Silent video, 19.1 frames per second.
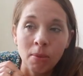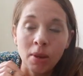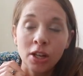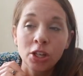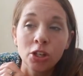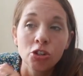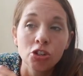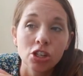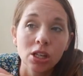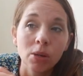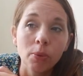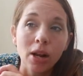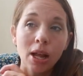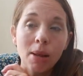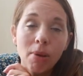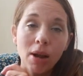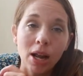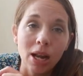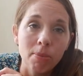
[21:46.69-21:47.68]
And usually when
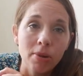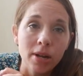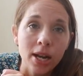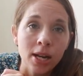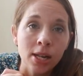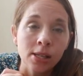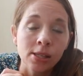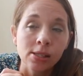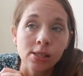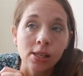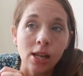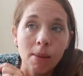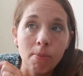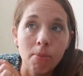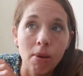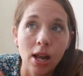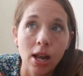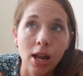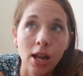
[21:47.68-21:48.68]
I buy bananas, I
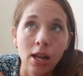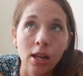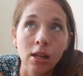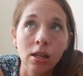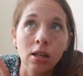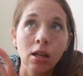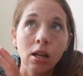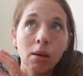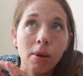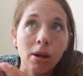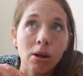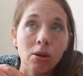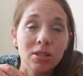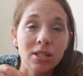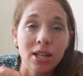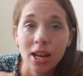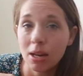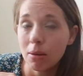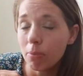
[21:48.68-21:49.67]
buy about
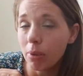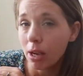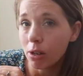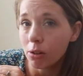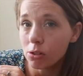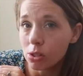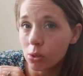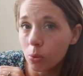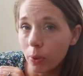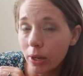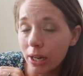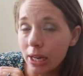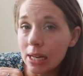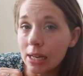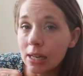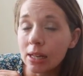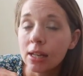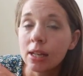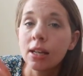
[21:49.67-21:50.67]
10 pounds a
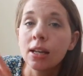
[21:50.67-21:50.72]
week.